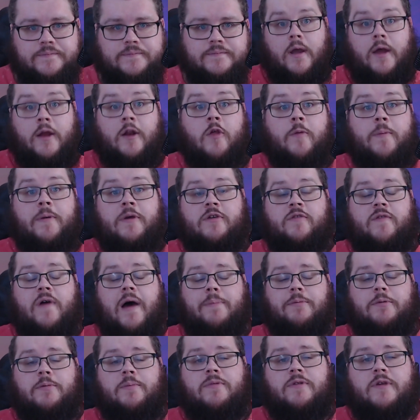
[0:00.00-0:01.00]
Another piece of
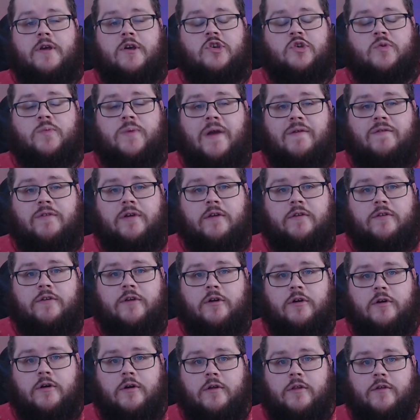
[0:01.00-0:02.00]
optimization we have to
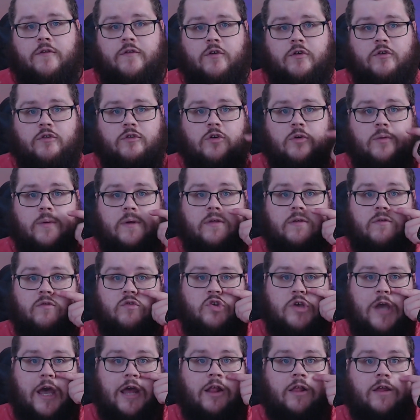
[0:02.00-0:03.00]
consider during the first 2 weeks of
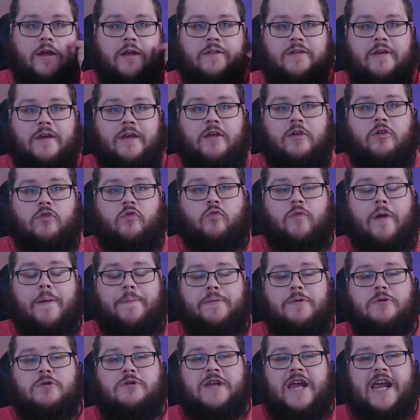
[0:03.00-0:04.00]
Shadowlands is
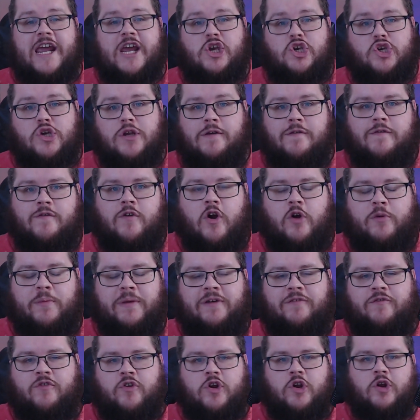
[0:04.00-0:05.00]
reputation
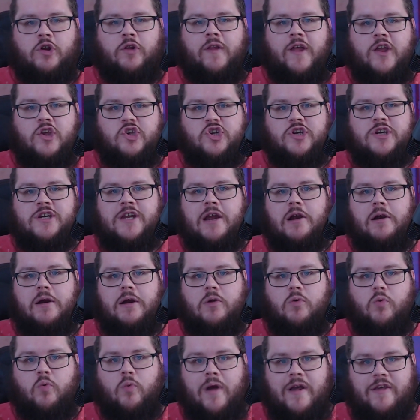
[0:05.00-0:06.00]
farming for your legendary
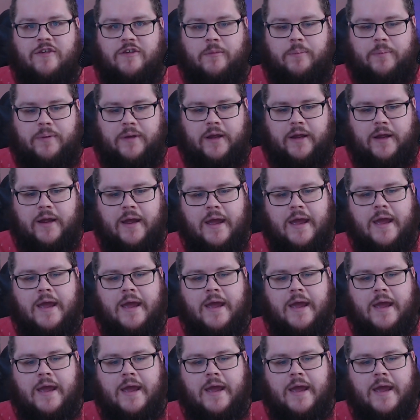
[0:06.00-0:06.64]
recipe.